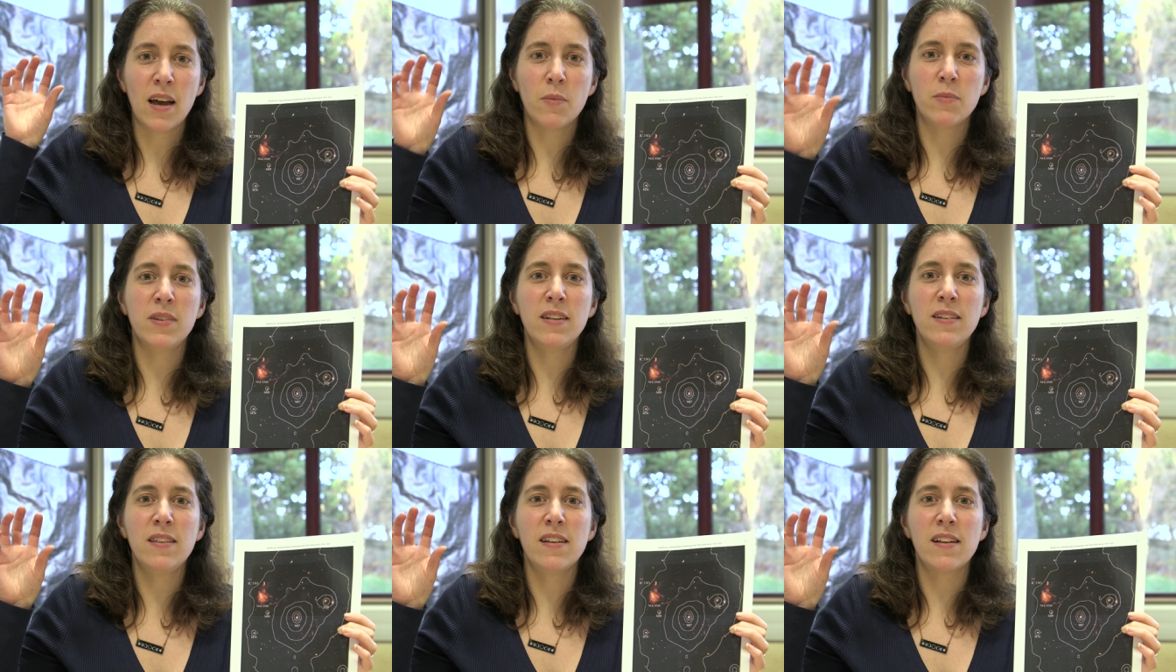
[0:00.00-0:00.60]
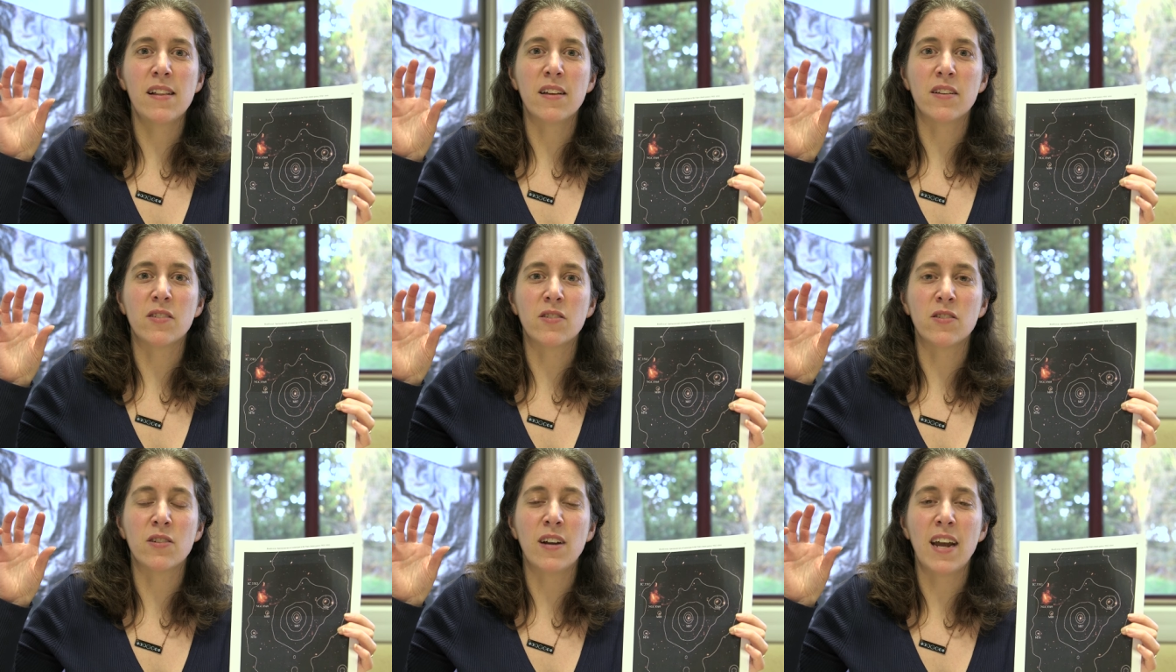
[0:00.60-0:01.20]
comes into the
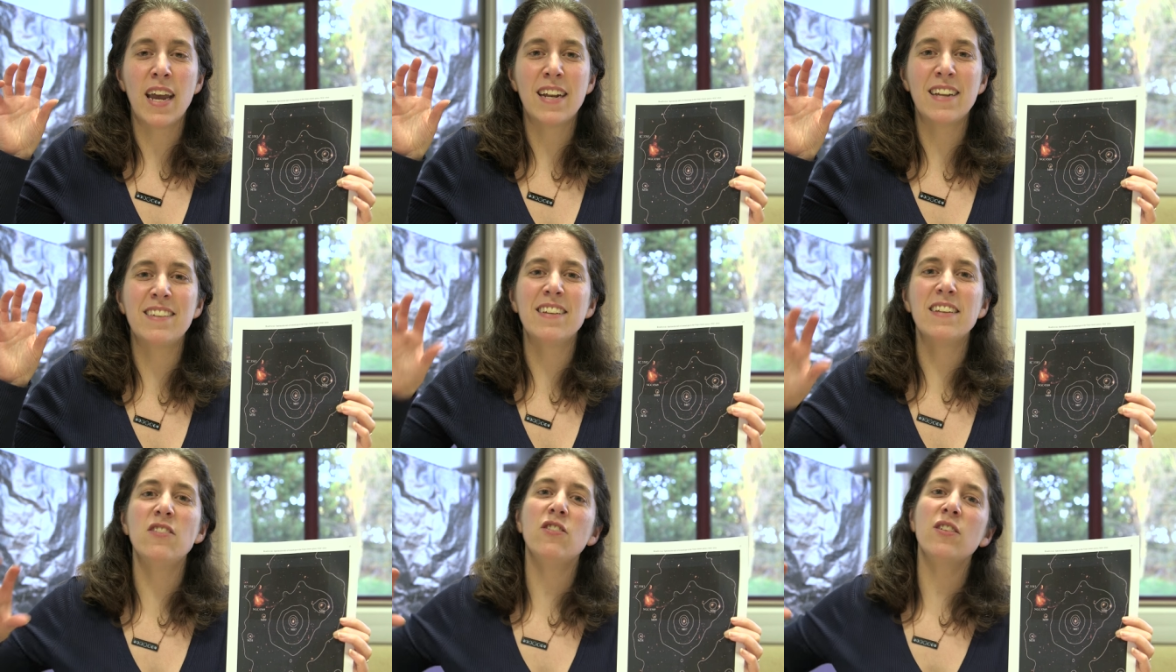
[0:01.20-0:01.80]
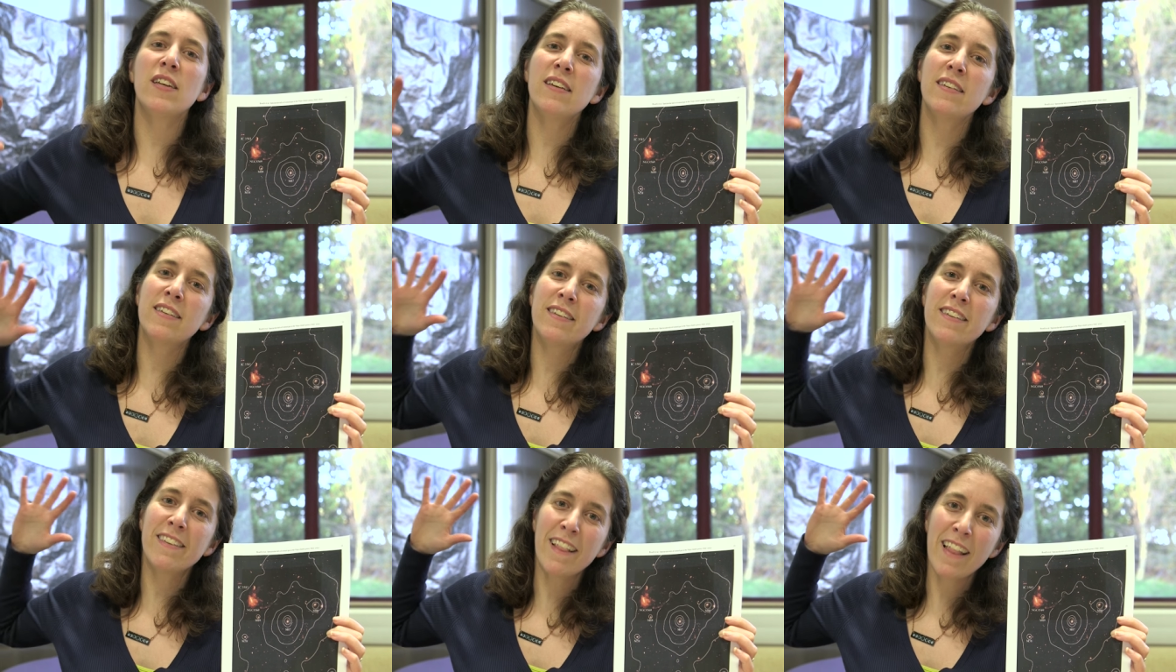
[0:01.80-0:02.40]
cluster, it essentially
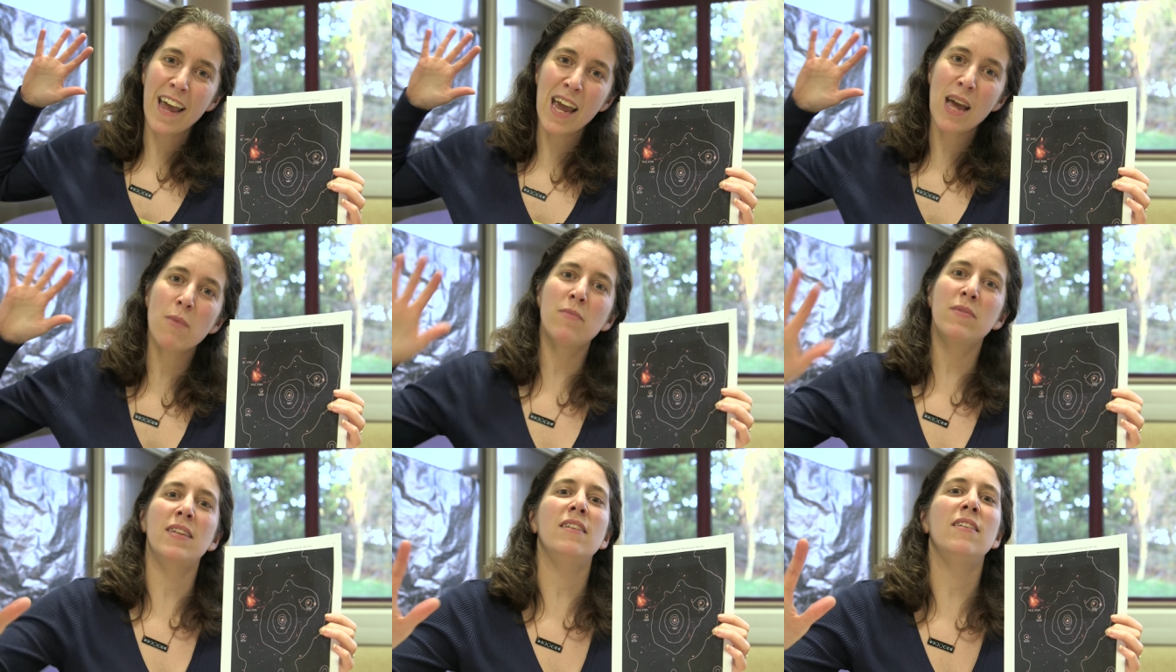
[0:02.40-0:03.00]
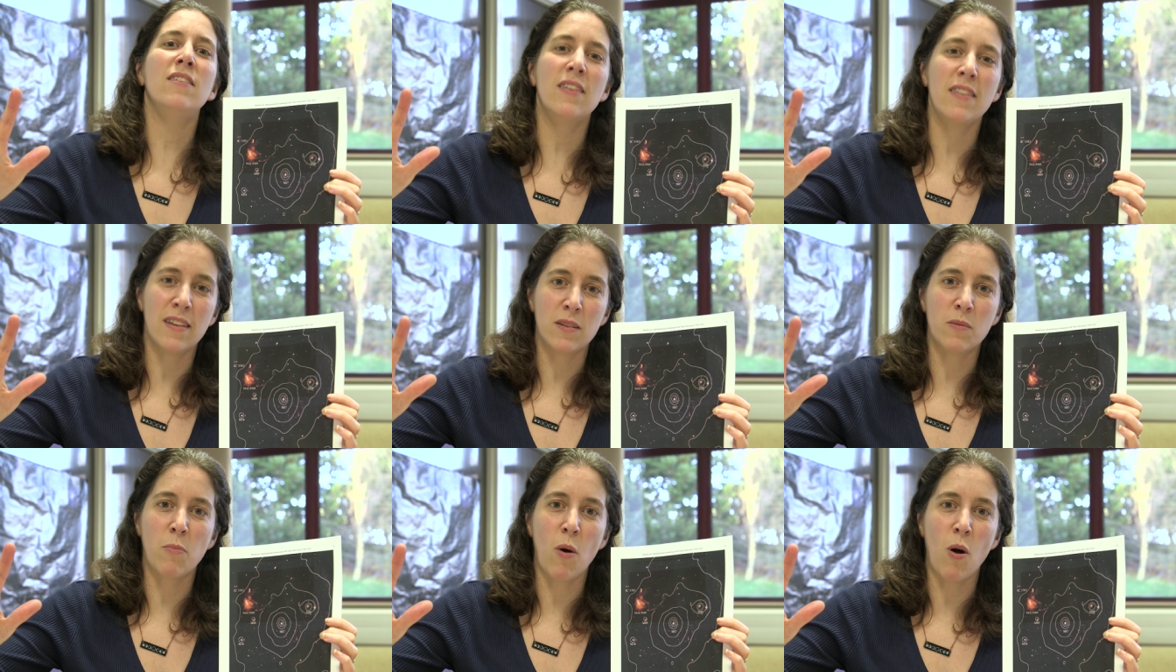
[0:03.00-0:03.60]
slams into
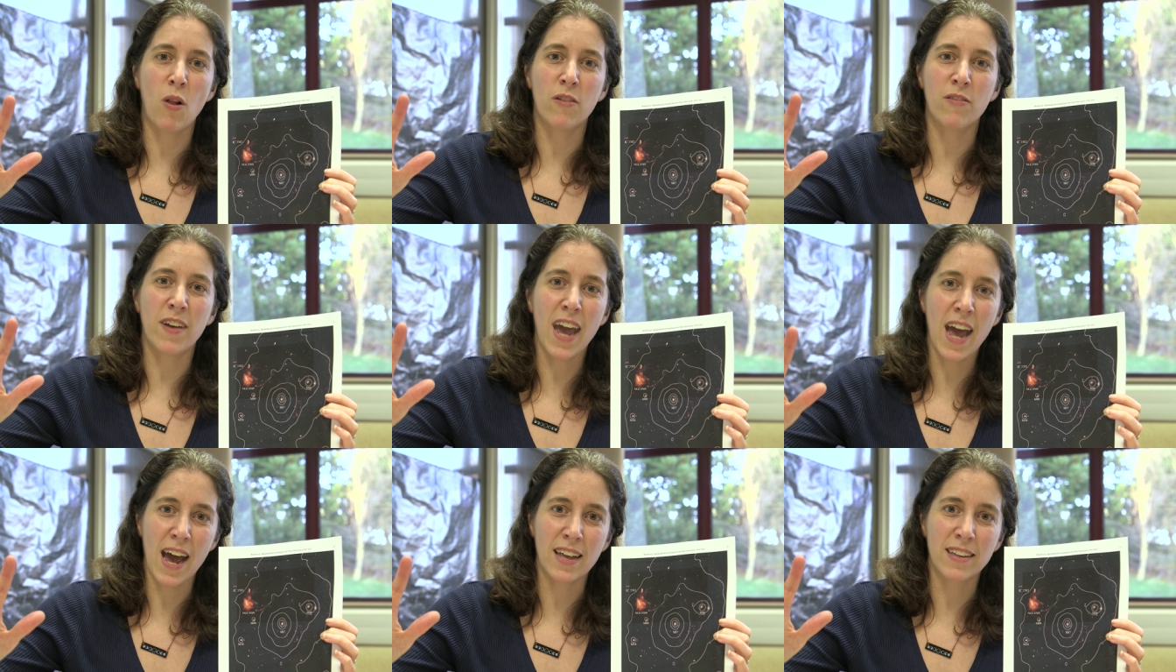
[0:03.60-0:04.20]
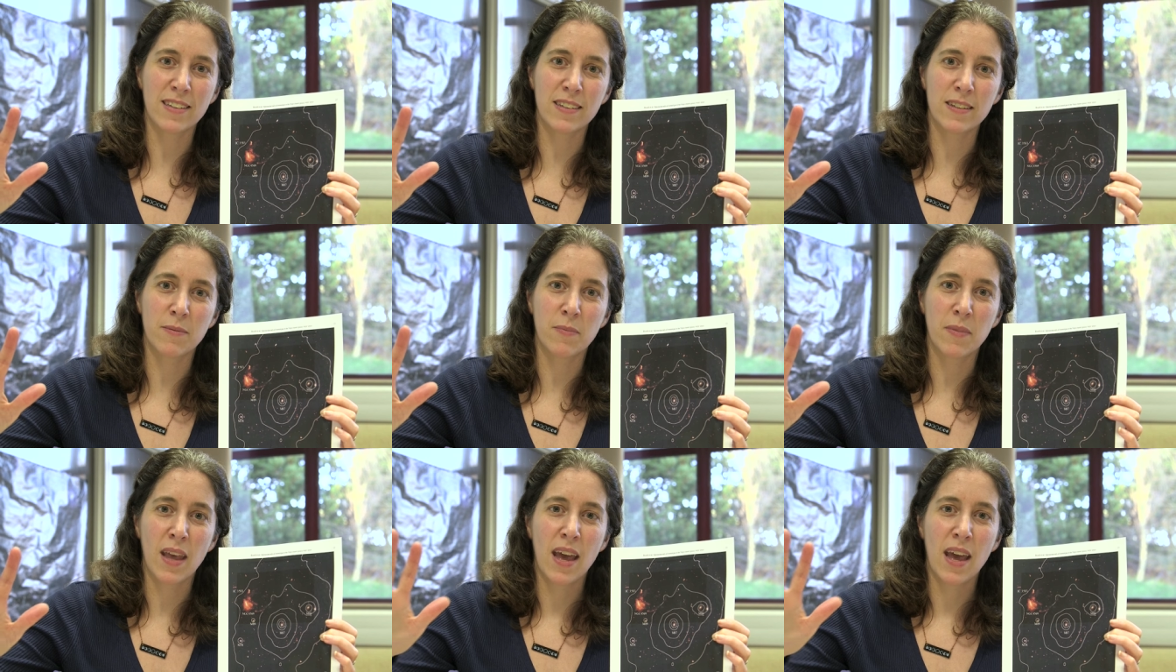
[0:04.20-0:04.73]
this ball of gas.